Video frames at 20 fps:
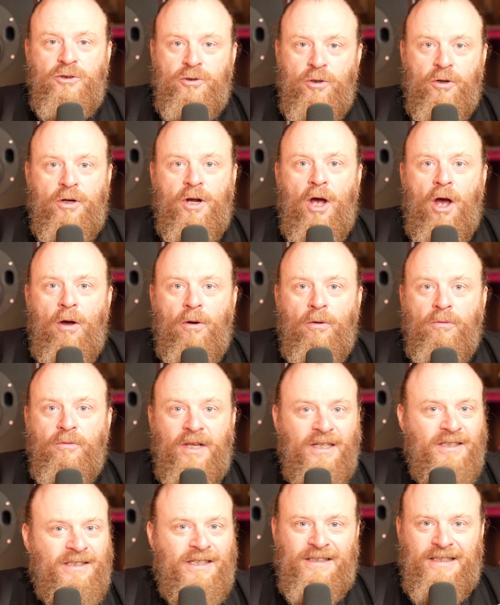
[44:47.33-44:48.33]
Is your code.
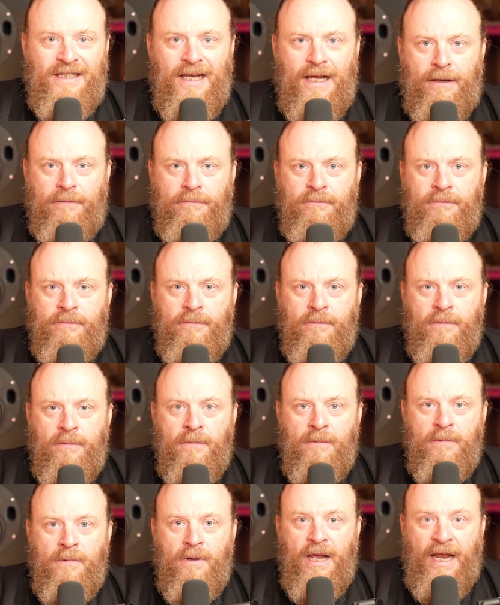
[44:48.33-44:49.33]
This is it.
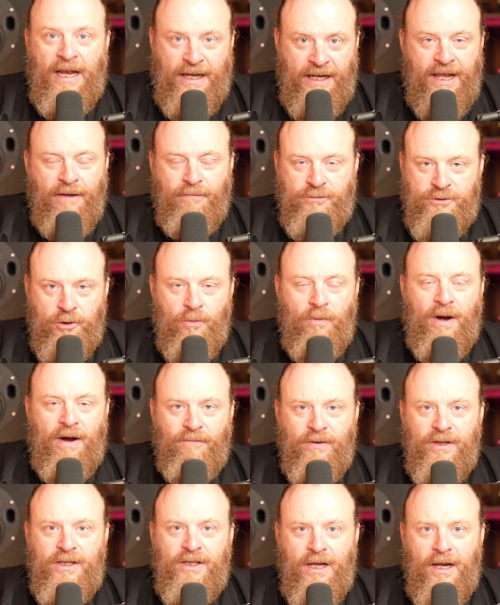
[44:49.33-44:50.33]
It gives you
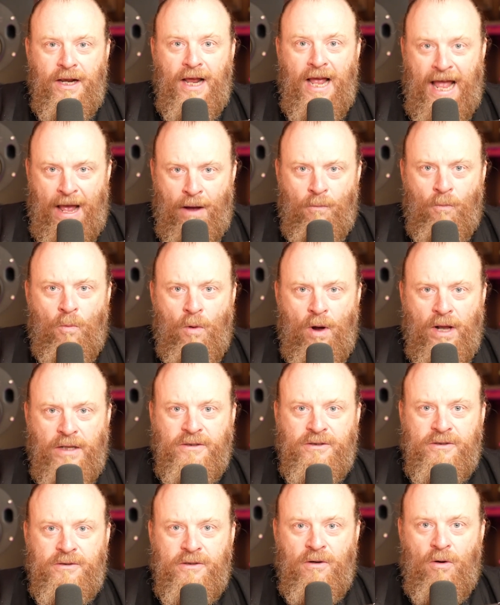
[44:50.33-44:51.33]
everything at
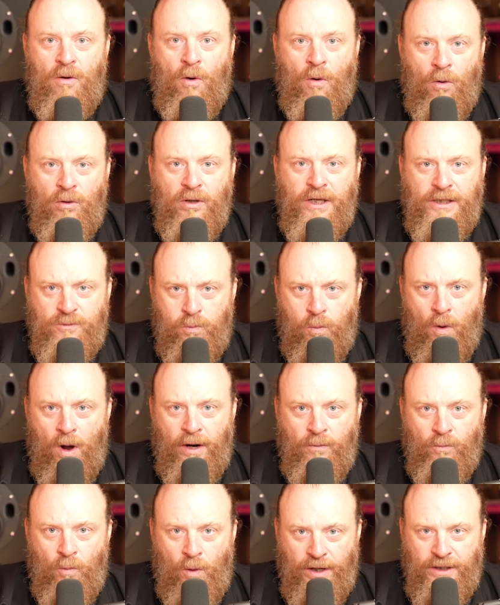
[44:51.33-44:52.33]
once. Mm-hmm. All is
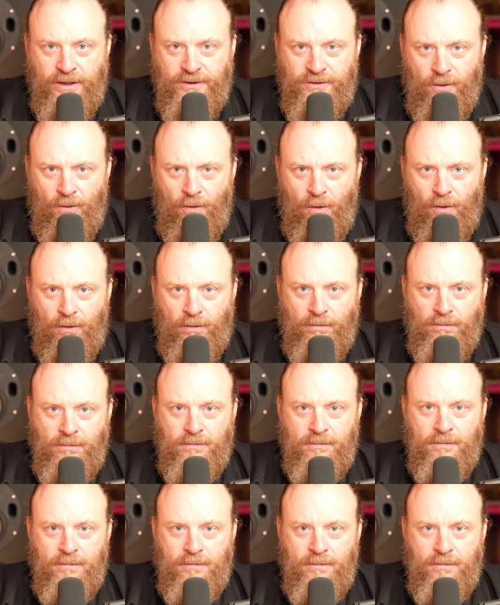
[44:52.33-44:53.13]
one. One is all.